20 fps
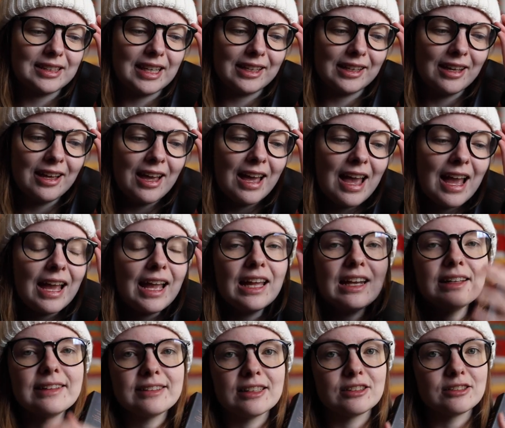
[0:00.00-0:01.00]
Like,
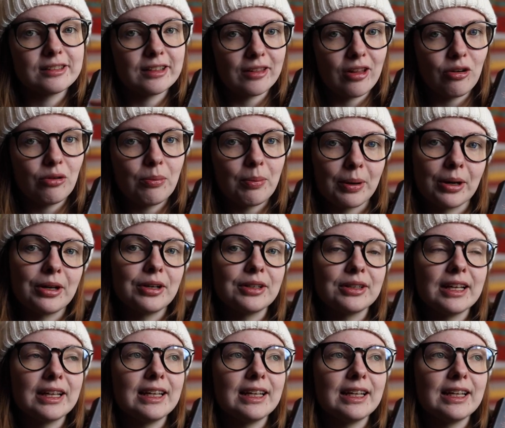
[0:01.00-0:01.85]
it is a slow burn.